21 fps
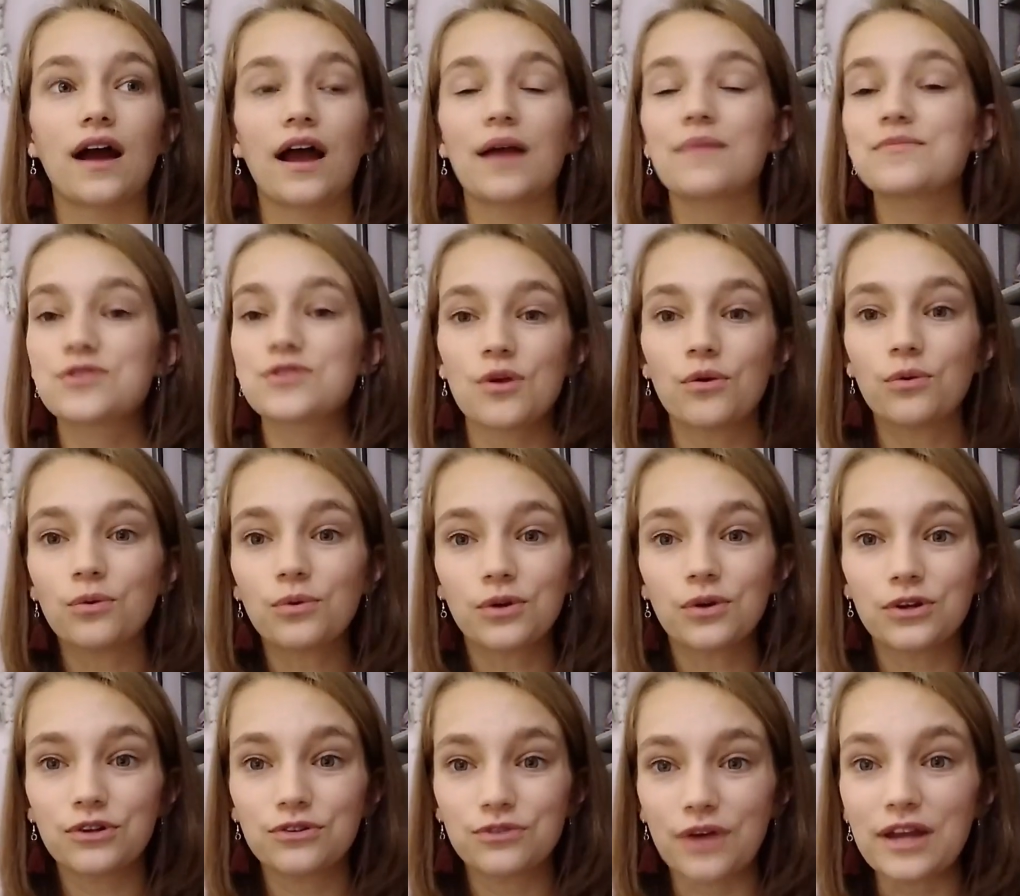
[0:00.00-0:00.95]
I'm so
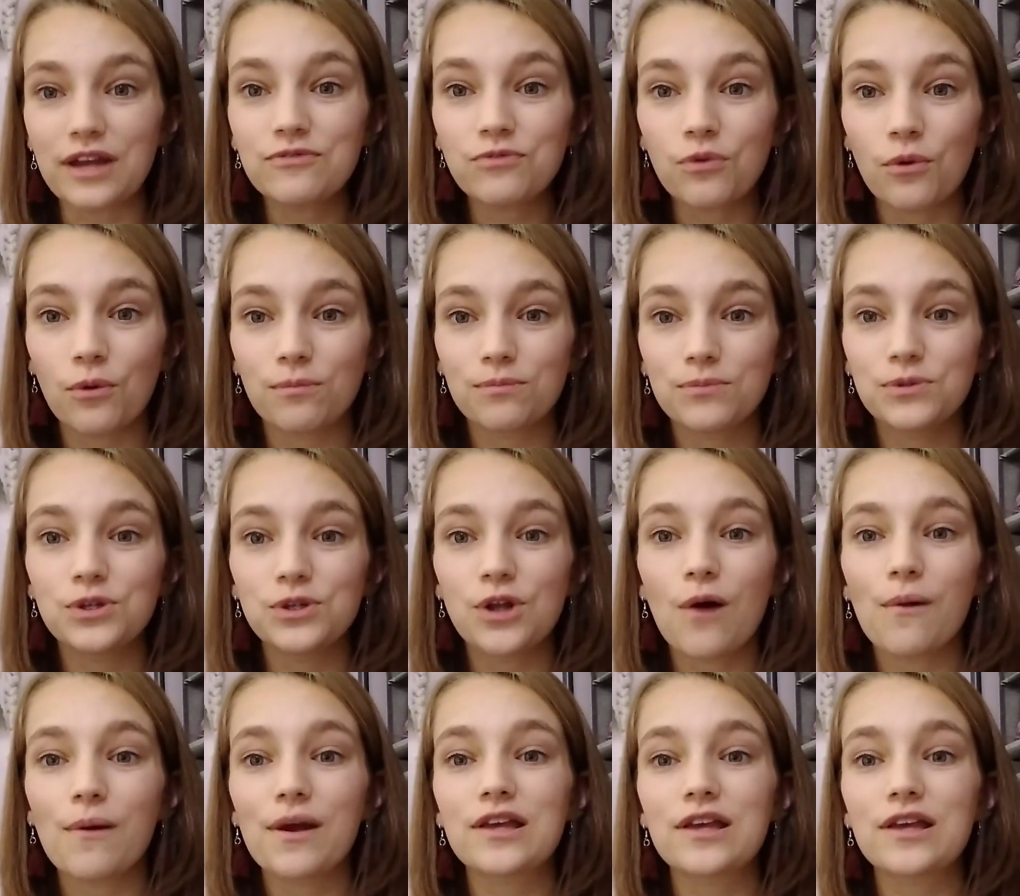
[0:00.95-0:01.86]
grateful. You know,